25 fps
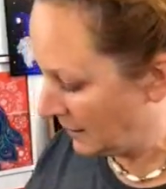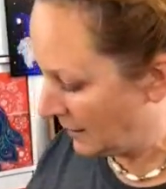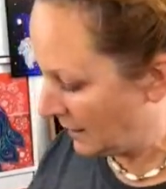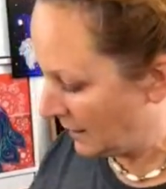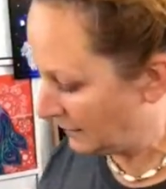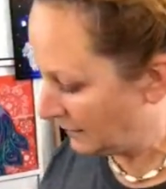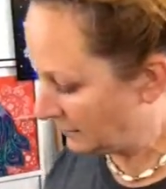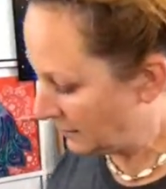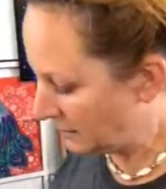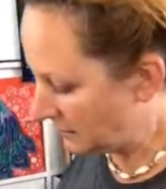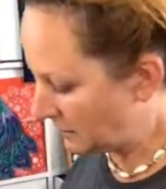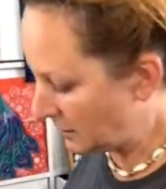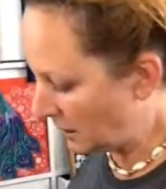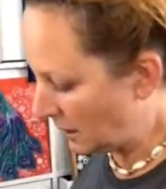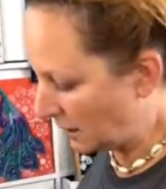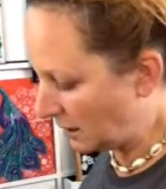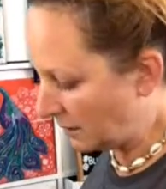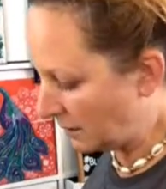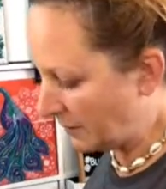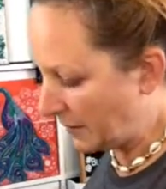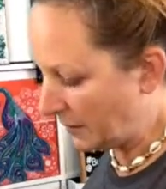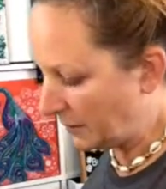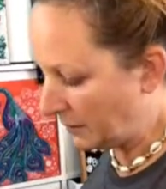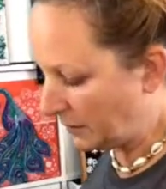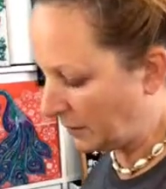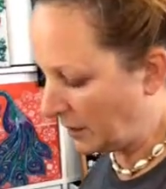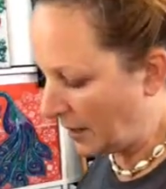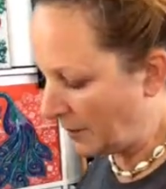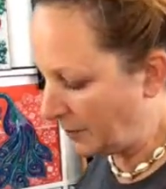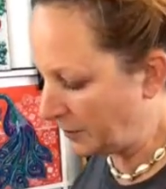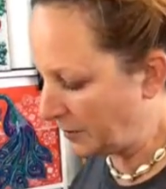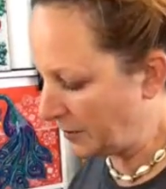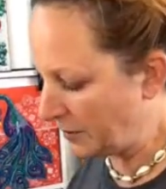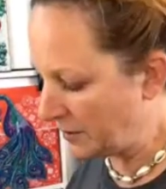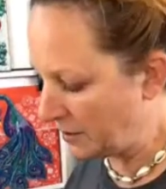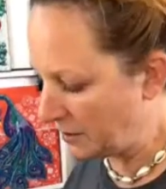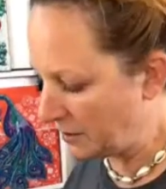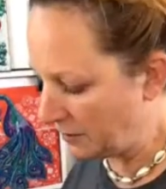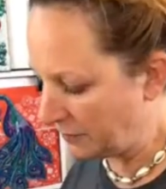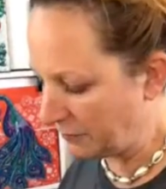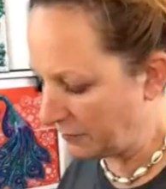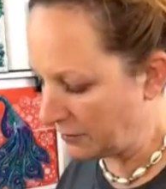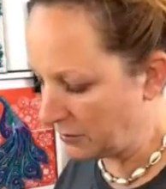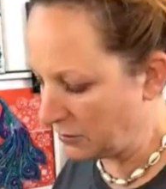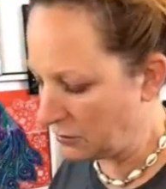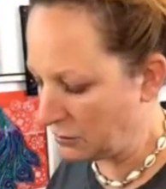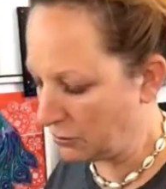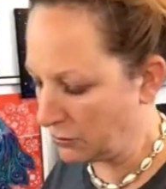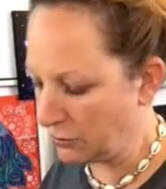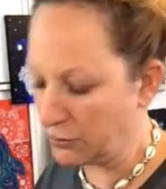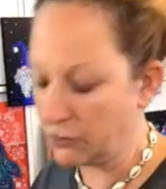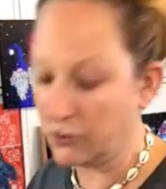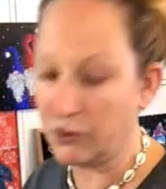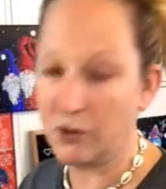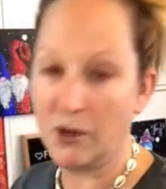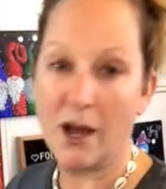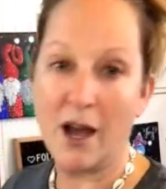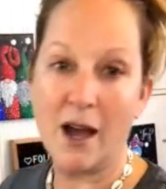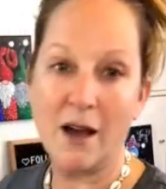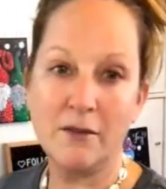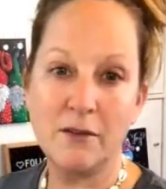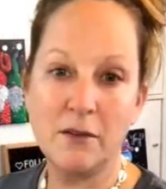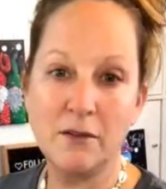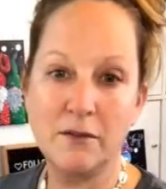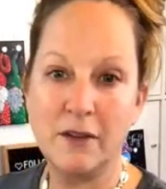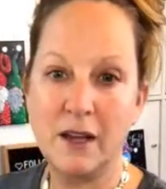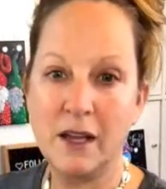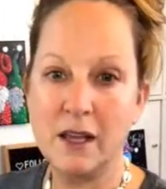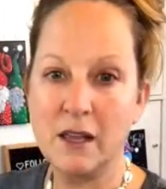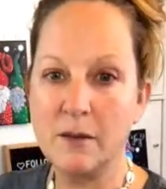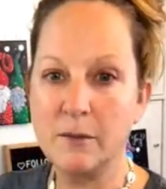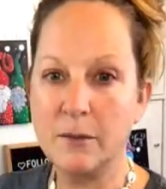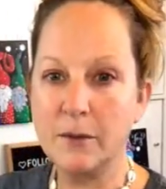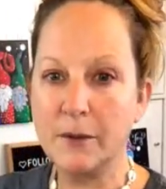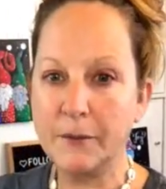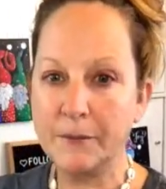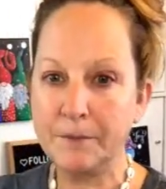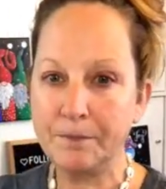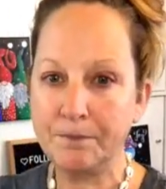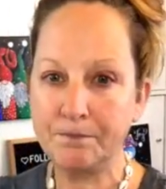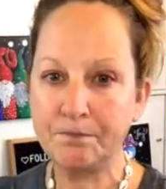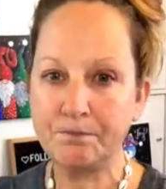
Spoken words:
And let's talk about a couple of the different tools you have available.